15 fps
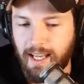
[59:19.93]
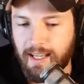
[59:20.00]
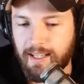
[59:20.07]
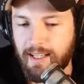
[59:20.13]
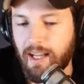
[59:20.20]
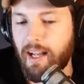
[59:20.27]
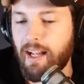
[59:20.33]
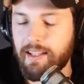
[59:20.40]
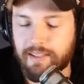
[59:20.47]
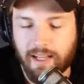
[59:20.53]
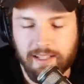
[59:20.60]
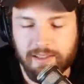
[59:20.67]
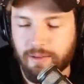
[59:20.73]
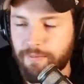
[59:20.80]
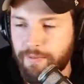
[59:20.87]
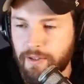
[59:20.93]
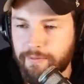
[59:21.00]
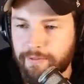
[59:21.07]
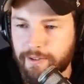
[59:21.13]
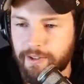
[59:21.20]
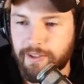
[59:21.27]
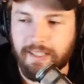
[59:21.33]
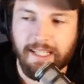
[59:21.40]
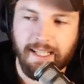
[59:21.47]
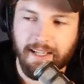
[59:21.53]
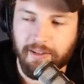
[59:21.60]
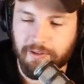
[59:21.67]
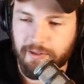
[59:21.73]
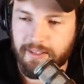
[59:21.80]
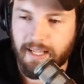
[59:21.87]
Yeah. I, I do feel for her, and
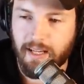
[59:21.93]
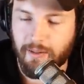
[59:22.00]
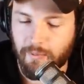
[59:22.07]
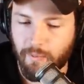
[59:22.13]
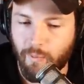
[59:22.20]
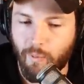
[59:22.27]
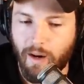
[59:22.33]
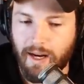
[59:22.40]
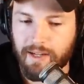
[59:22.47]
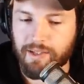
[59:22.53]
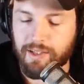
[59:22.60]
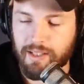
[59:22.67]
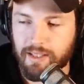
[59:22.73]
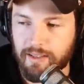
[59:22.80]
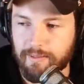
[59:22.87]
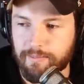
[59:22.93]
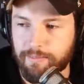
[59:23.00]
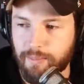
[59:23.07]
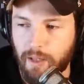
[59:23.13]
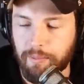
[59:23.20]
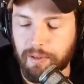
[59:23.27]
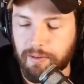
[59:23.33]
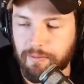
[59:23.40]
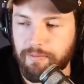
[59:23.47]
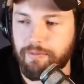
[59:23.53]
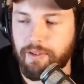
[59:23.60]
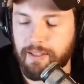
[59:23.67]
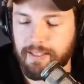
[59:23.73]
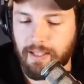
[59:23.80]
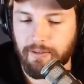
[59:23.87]
I understand why she probably
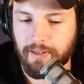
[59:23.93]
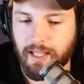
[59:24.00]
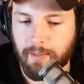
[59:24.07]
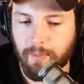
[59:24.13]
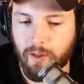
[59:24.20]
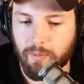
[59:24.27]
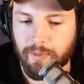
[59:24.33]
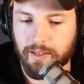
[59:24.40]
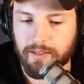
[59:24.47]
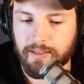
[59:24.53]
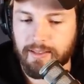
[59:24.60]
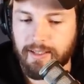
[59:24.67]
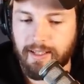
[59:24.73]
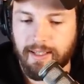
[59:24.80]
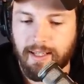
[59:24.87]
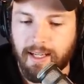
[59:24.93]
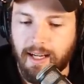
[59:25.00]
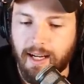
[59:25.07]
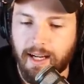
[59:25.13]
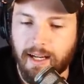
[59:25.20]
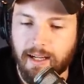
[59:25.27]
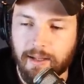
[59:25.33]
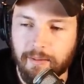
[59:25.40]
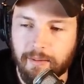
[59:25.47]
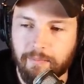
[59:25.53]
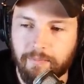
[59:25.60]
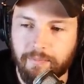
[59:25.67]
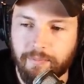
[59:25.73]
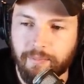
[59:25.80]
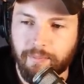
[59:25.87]
freaked out in that moment. Uh,
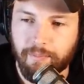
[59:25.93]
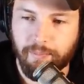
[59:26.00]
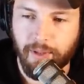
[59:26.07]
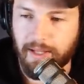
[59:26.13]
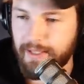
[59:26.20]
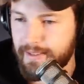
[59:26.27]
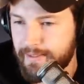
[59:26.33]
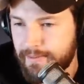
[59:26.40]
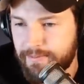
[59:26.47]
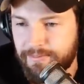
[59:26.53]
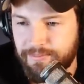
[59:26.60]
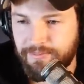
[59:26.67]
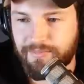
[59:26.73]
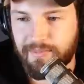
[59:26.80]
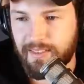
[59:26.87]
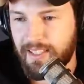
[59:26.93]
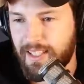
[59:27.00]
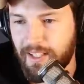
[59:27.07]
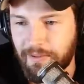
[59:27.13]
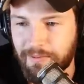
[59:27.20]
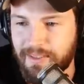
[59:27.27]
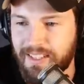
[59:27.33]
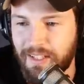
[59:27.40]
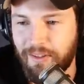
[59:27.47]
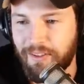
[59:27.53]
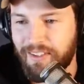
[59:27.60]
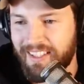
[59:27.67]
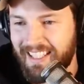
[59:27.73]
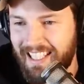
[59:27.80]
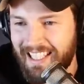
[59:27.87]
but you know,
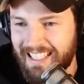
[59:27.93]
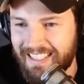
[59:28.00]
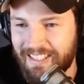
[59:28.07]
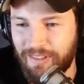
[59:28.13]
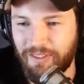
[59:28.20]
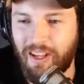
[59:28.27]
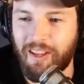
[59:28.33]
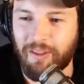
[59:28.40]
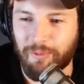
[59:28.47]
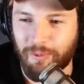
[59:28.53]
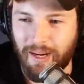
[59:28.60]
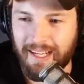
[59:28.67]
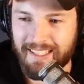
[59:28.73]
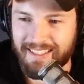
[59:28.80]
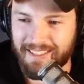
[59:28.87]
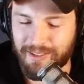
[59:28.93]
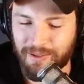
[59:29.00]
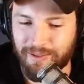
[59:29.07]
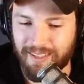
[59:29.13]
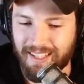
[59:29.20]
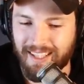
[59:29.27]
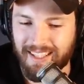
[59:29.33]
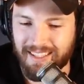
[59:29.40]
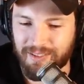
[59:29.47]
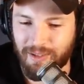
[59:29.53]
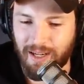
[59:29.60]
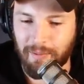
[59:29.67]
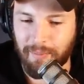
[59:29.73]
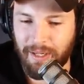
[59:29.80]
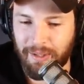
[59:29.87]
still, still not in the right to uh,
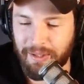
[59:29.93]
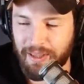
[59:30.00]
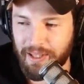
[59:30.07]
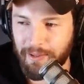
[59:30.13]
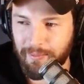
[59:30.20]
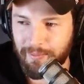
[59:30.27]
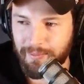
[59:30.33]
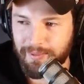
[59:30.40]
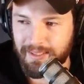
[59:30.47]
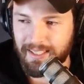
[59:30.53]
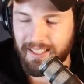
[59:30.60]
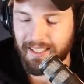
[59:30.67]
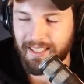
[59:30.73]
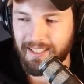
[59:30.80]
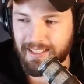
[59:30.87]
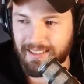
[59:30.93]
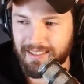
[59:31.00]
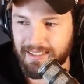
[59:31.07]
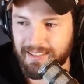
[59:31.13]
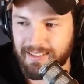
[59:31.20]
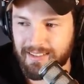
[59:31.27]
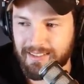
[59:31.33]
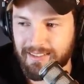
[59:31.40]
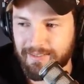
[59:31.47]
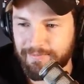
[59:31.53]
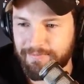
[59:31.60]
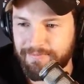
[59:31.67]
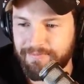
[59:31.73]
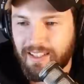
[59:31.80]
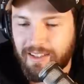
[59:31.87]
try and parent them because
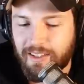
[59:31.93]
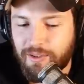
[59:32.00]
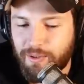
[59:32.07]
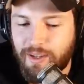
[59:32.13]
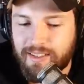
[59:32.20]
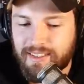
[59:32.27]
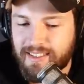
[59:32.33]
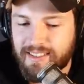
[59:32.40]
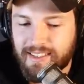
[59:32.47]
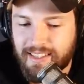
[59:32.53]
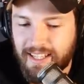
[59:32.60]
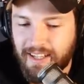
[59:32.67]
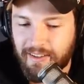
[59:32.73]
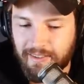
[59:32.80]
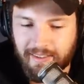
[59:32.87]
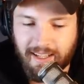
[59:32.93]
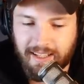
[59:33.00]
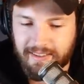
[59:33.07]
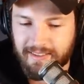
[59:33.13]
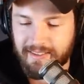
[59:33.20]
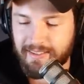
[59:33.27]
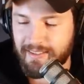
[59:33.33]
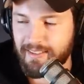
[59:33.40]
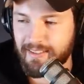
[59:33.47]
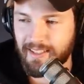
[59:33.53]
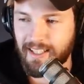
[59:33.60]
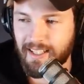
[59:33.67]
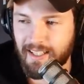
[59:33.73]
uh, the, the trust isn't there, as